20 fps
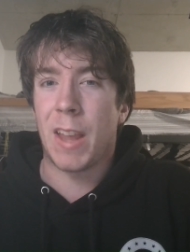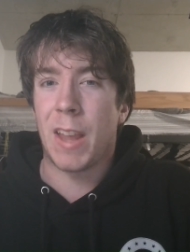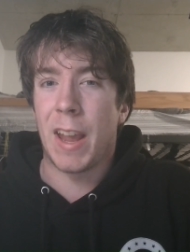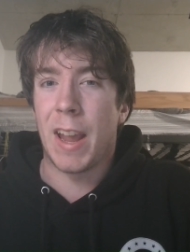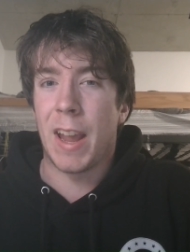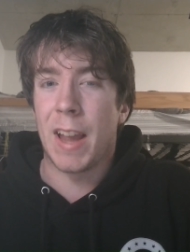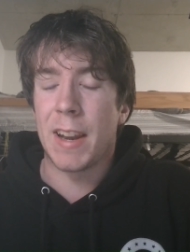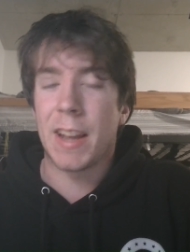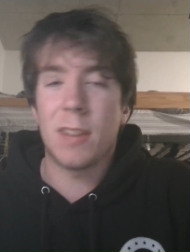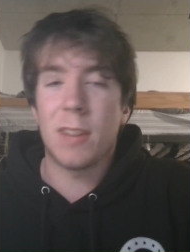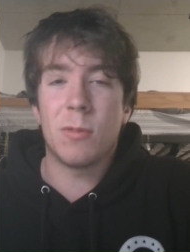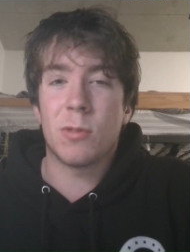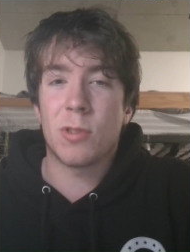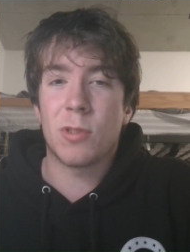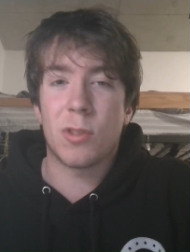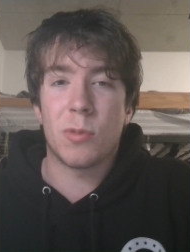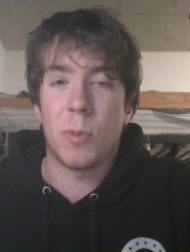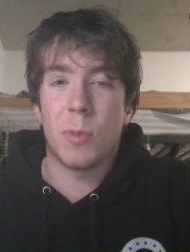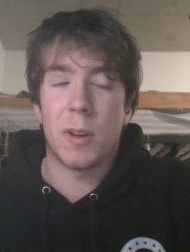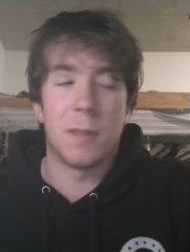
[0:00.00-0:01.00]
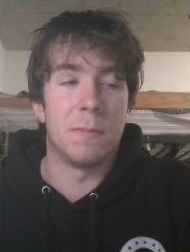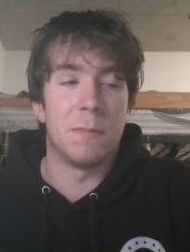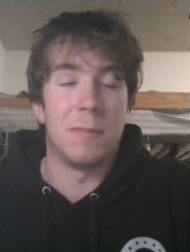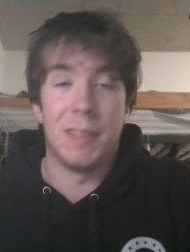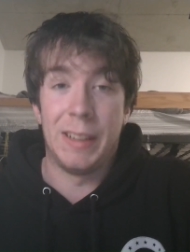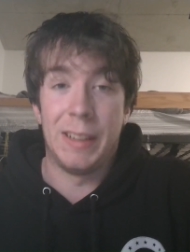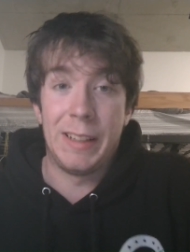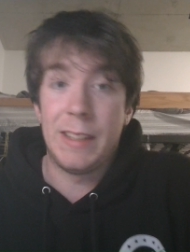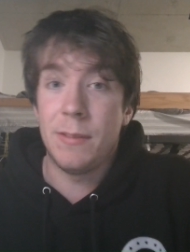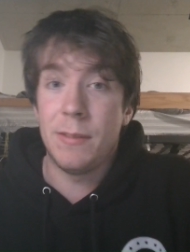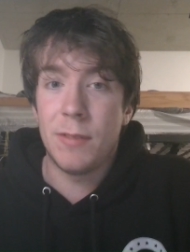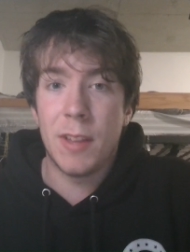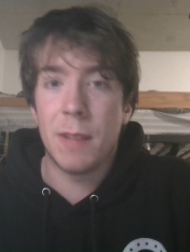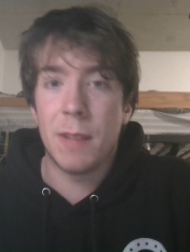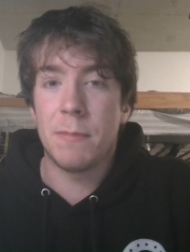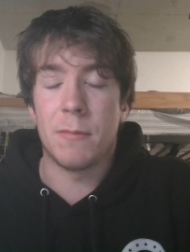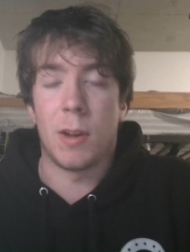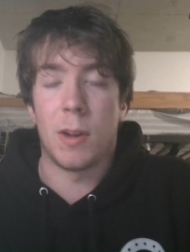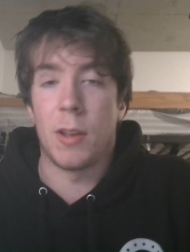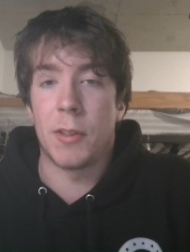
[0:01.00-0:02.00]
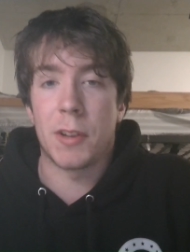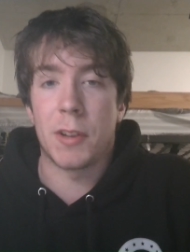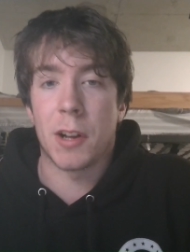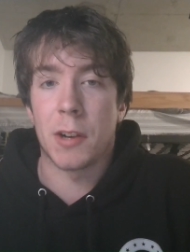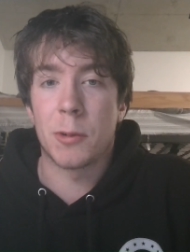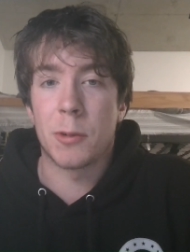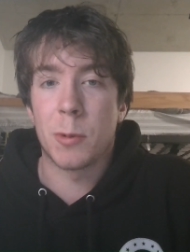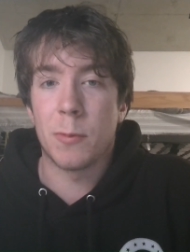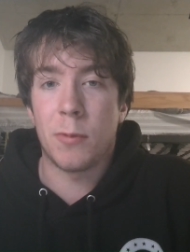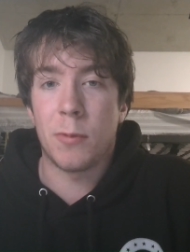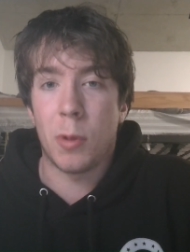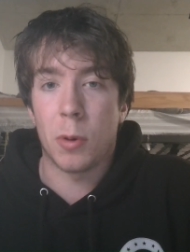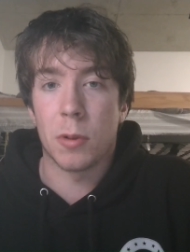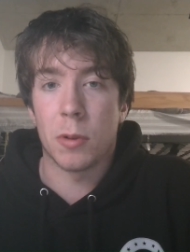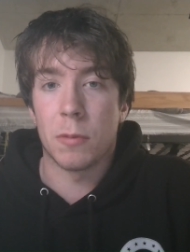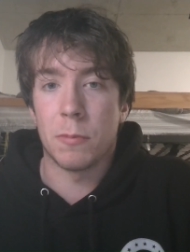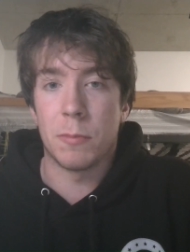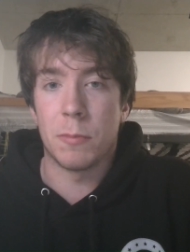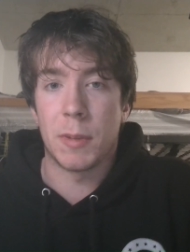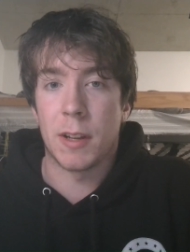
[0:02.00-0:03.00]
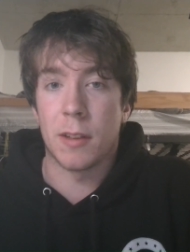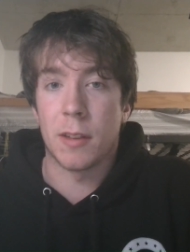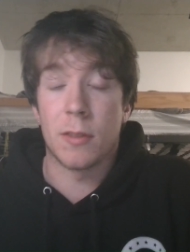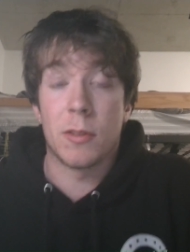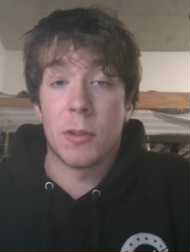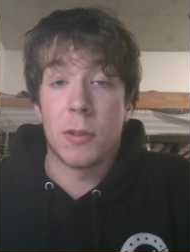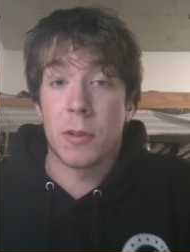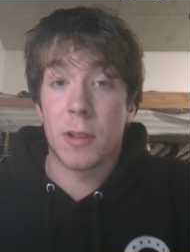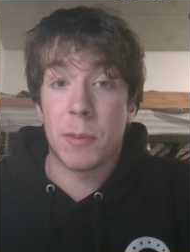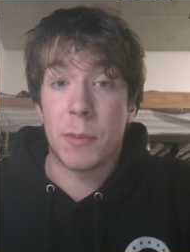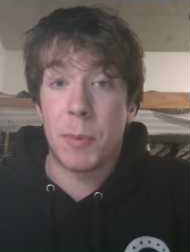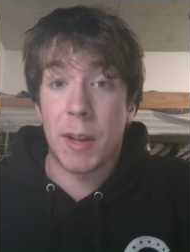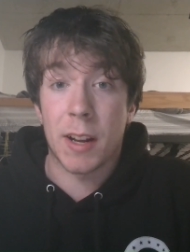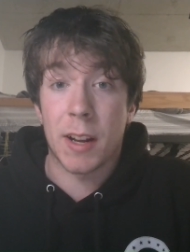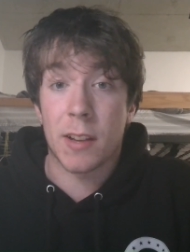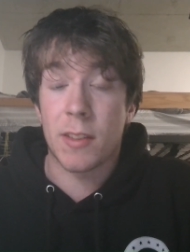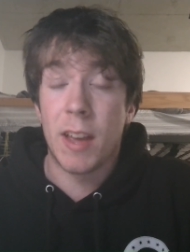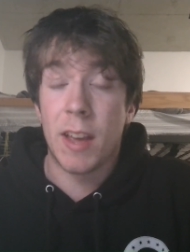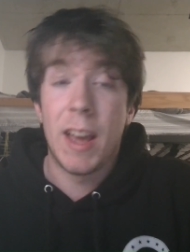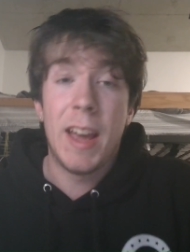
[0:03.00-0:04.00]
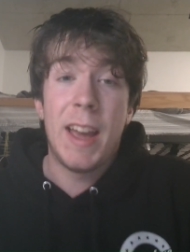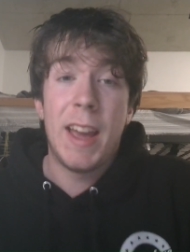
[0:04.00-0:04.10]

and I don't just want to leave them on the cutting room floor because they're good picks.